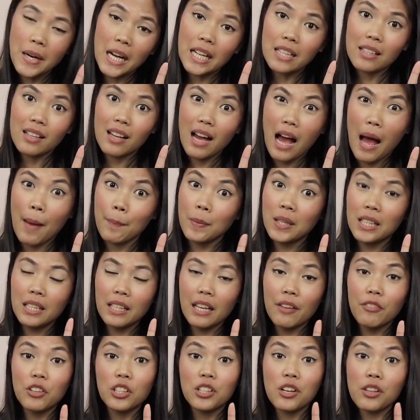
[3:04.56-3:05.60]
but I'm gonna
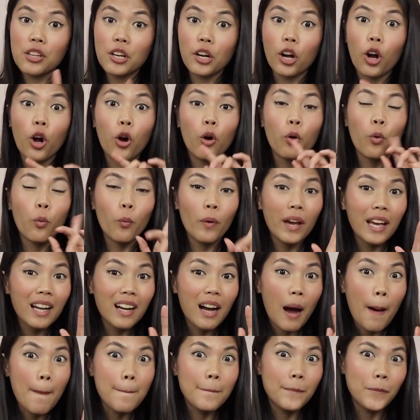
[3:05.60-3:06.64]
give you another
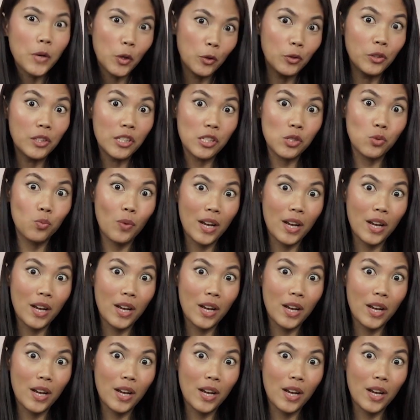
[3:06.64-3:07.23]
quick bonus